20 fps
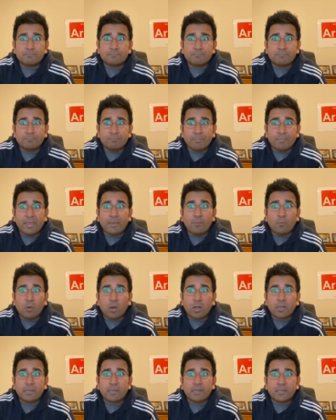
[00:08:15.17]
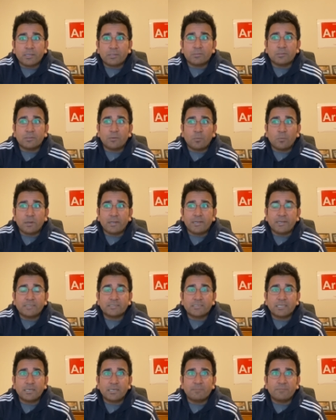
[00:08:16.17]
may walk into the one day
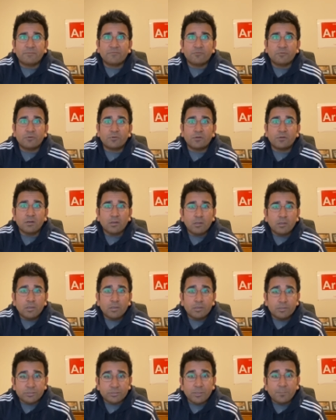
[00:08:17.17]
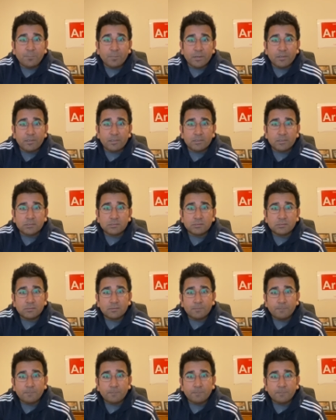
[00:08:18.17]
side before Rishabh Pant does.